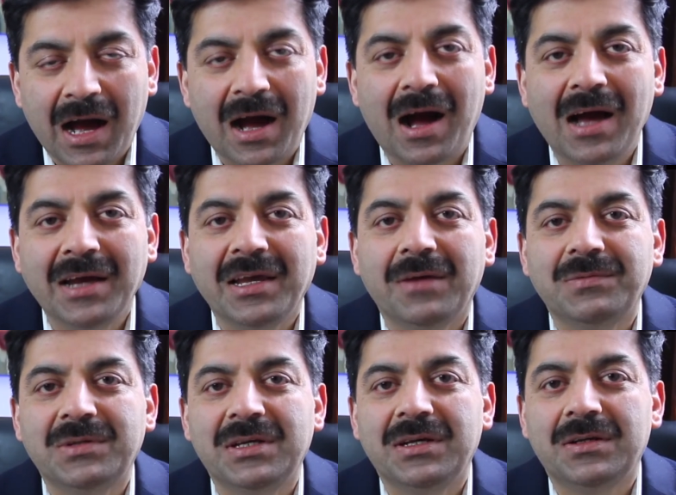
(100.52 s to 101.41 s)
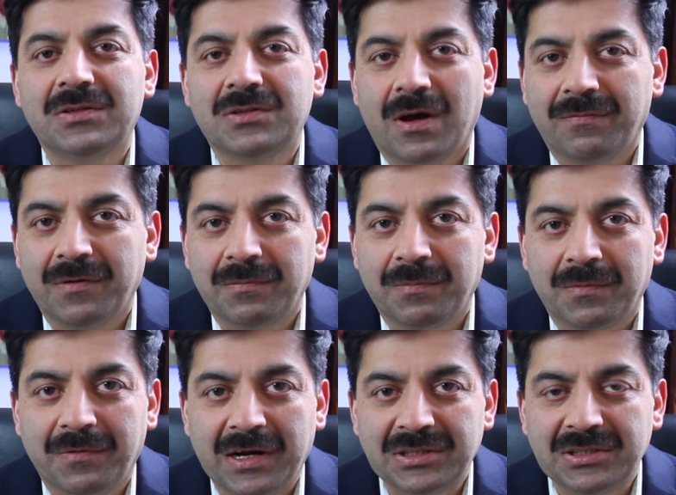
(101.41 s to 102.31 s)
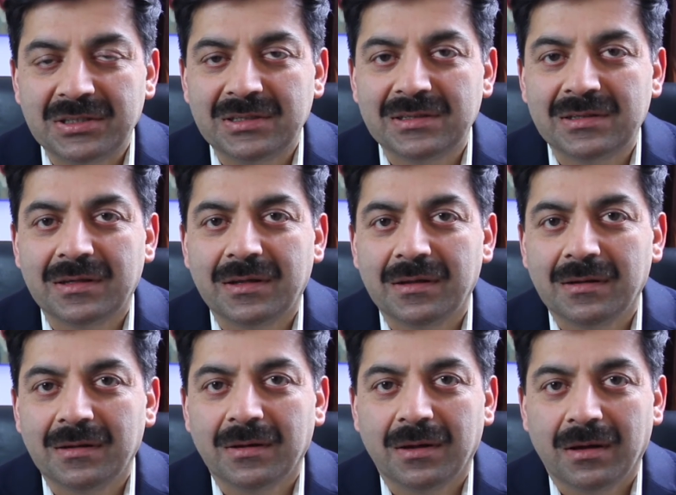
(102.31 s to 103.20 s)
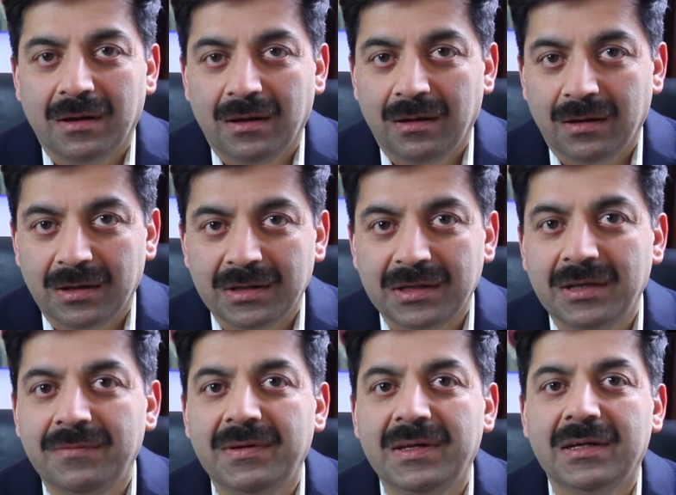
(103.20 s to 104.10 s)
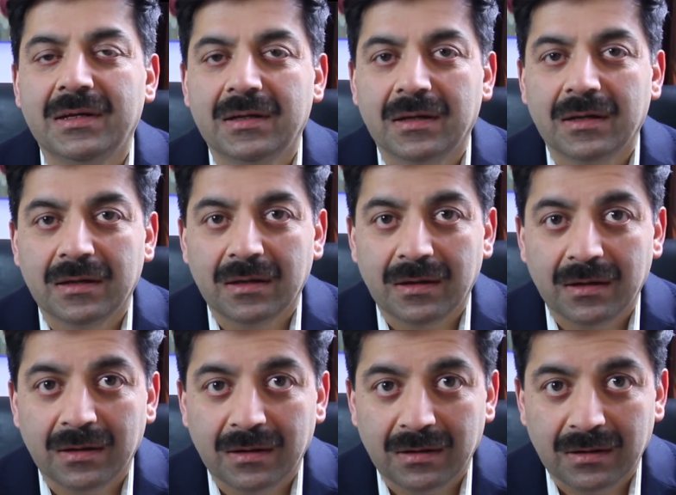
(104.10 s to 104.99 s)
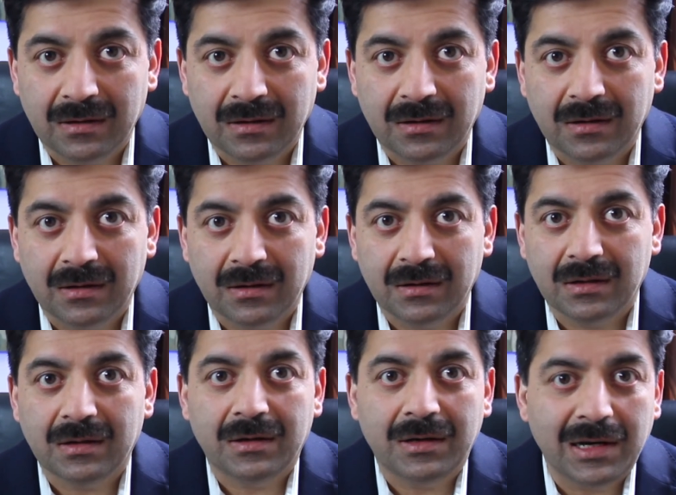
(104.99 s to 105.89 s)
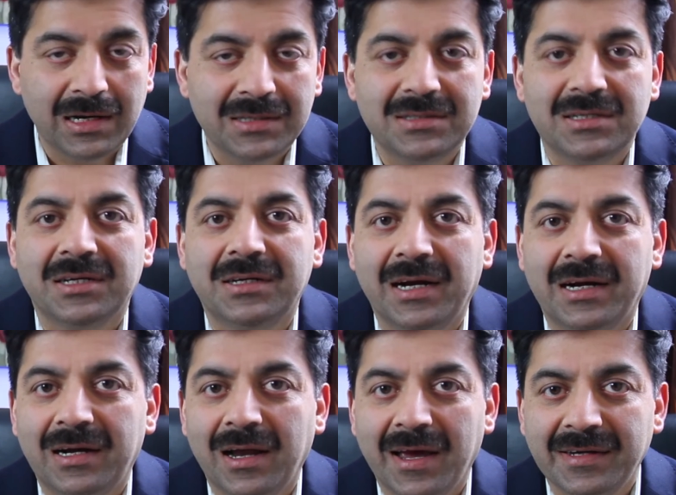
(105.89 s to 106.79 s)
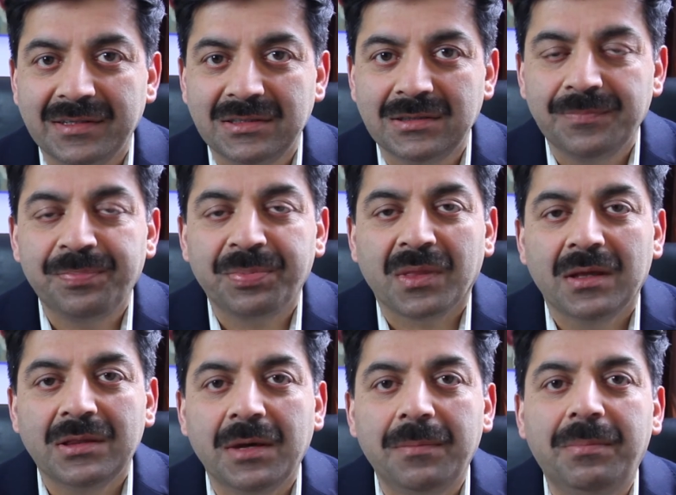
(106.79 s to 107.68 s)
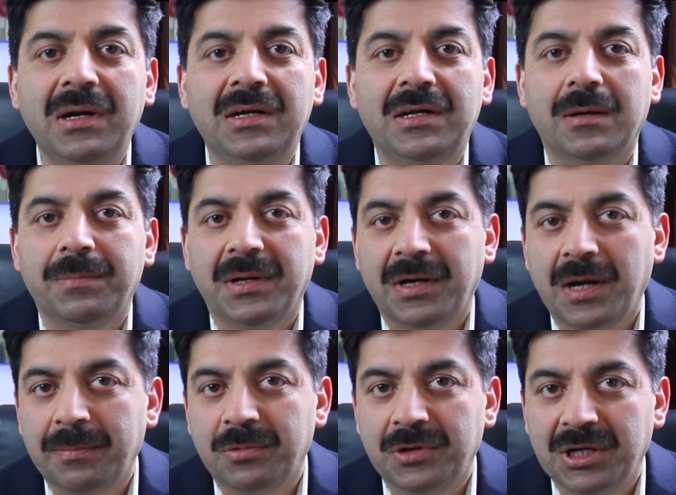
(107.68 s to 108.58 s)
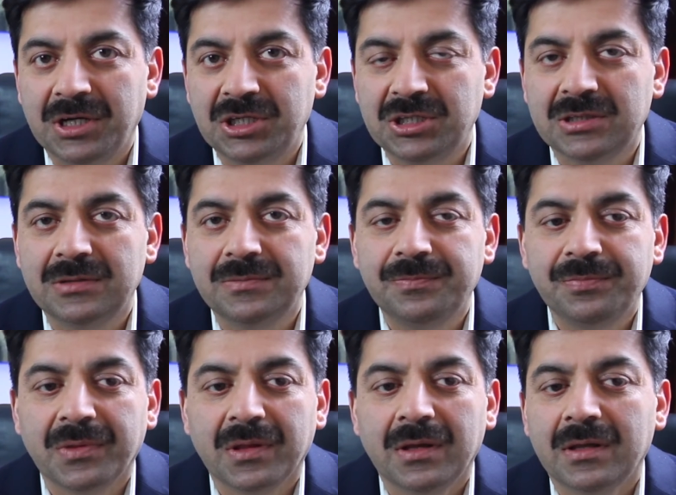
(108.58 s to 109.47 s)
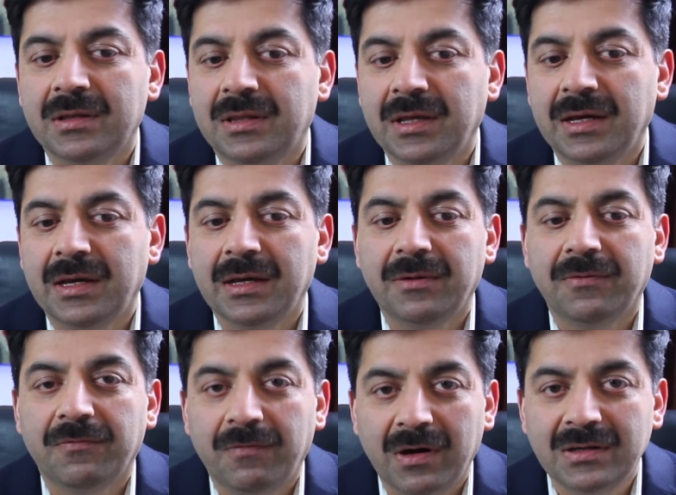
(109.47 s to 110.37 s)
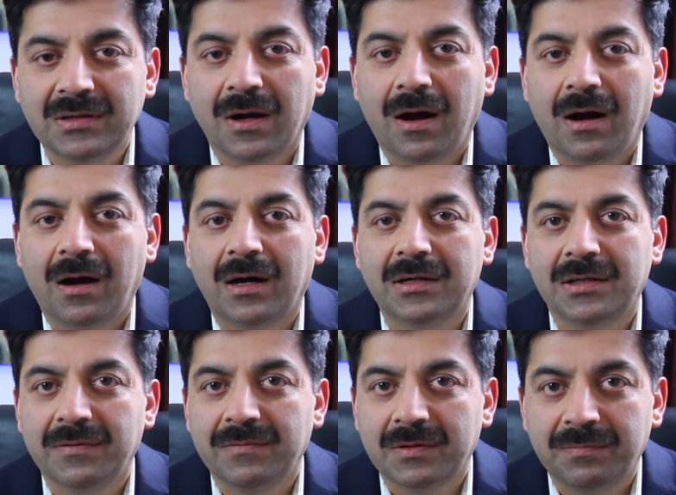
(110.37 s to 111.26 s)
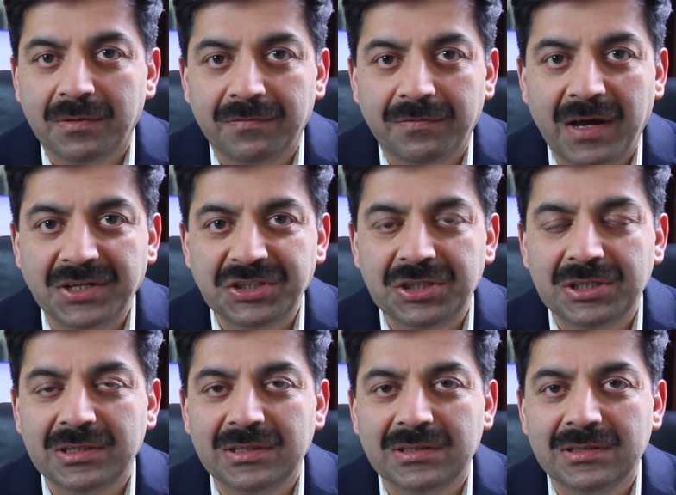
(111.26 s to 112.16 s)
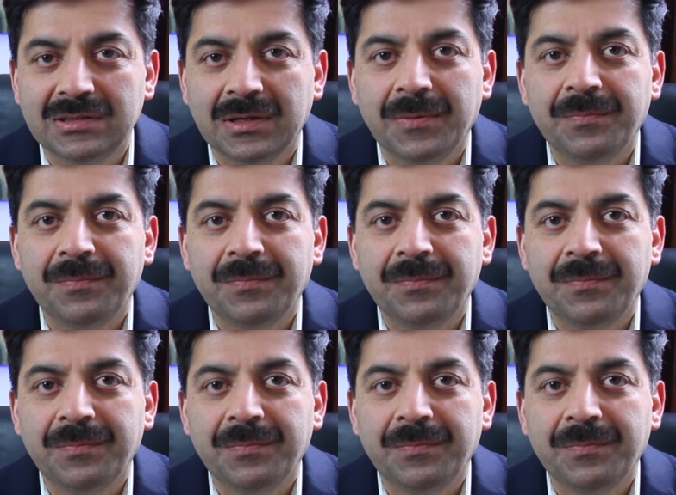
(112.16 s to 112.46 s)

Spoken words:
I have seen software professionals giving realistic deadlines. They built up a reputation. They worked hard. They were professionals.